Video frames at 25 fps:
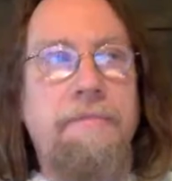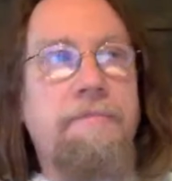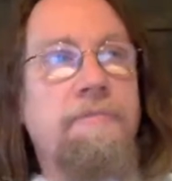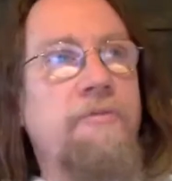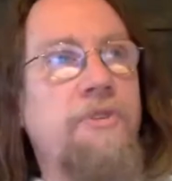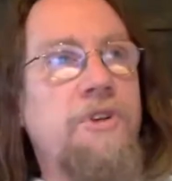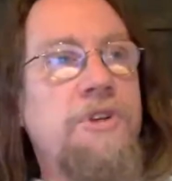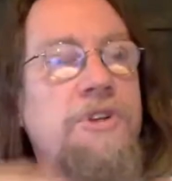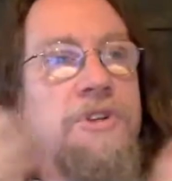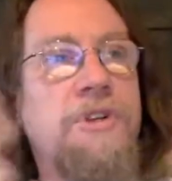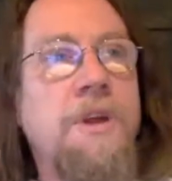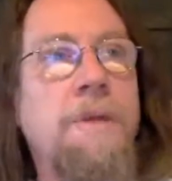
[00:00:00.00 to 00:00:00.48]

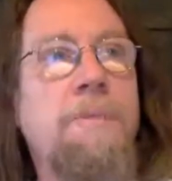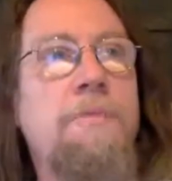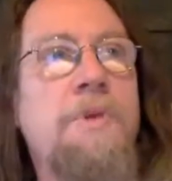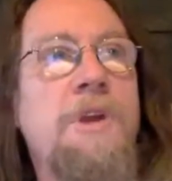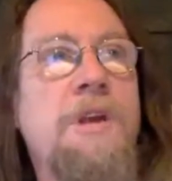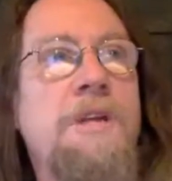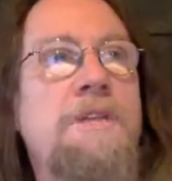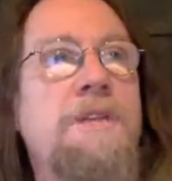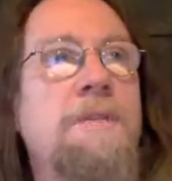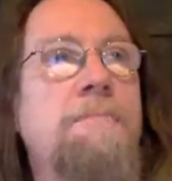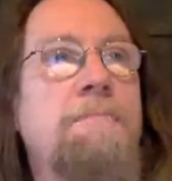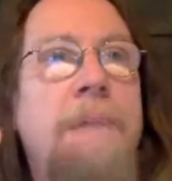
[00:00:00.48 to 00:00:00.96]
for some
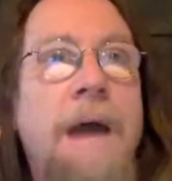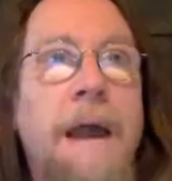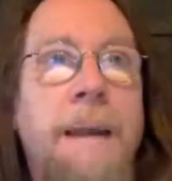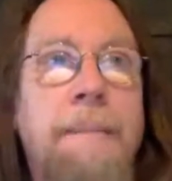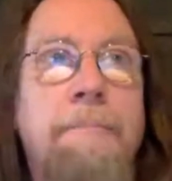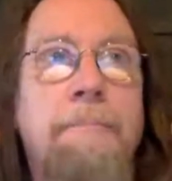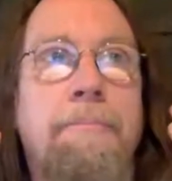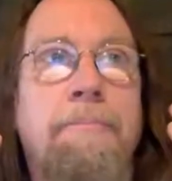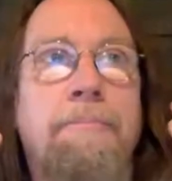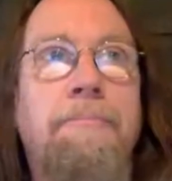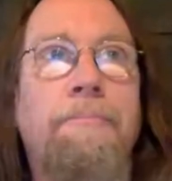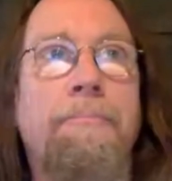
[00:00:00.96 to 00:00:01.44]
reason
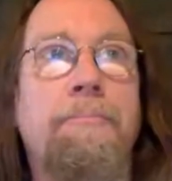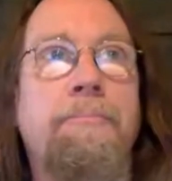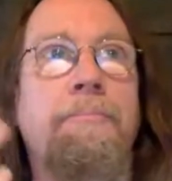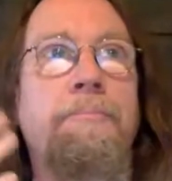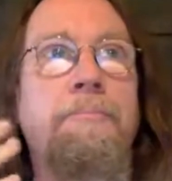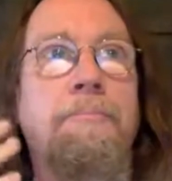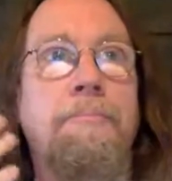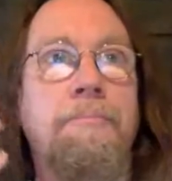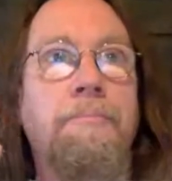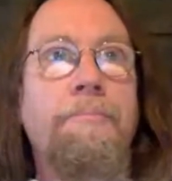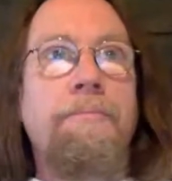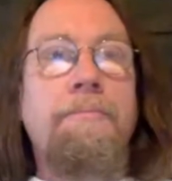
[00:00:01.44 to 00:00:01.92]

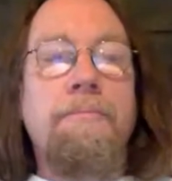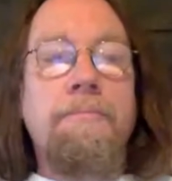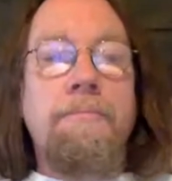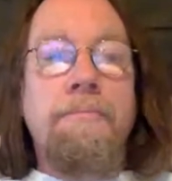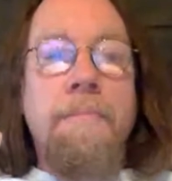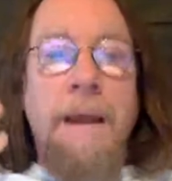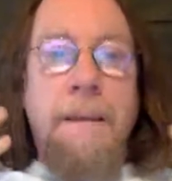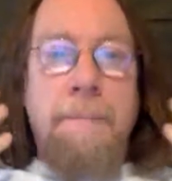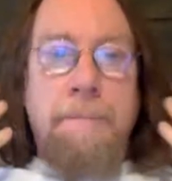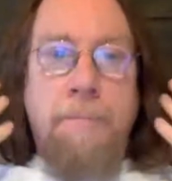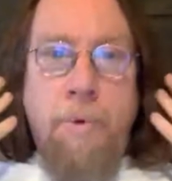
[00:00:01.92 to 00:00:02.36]
my